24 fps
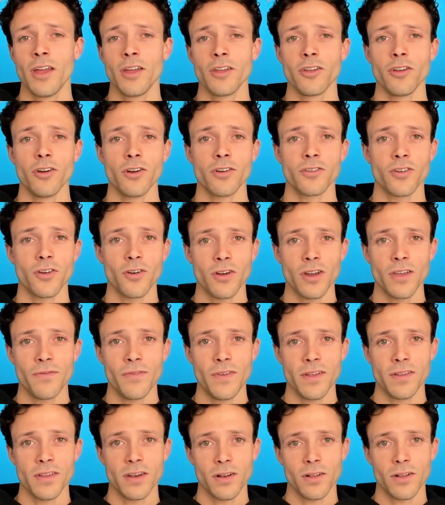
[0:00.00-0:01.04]
Your attorney
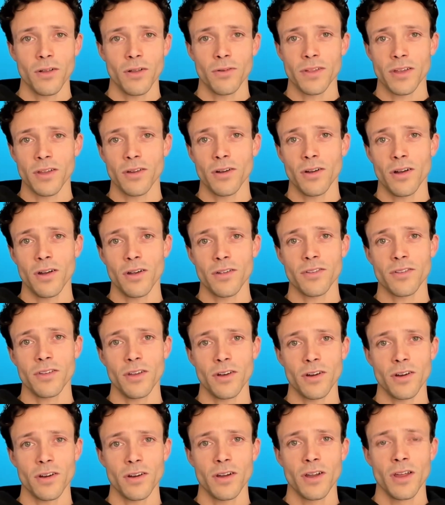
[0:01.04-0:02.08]
fees and a closing costs,
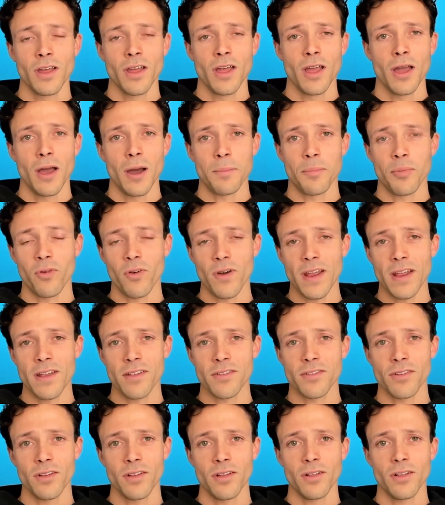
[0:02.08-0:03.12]
your
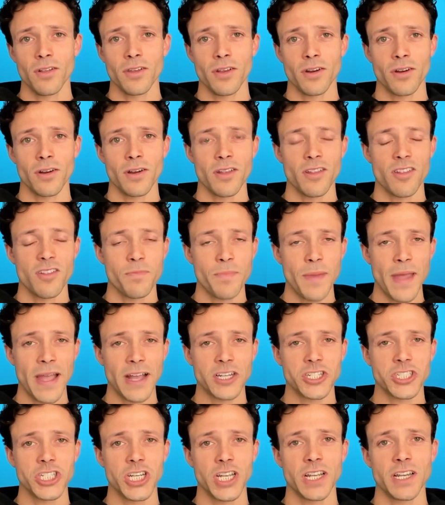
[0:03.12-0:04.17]
appraisal, your
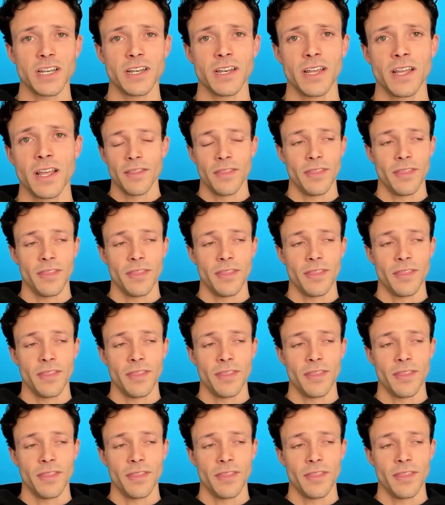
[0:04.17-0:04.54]
inspection.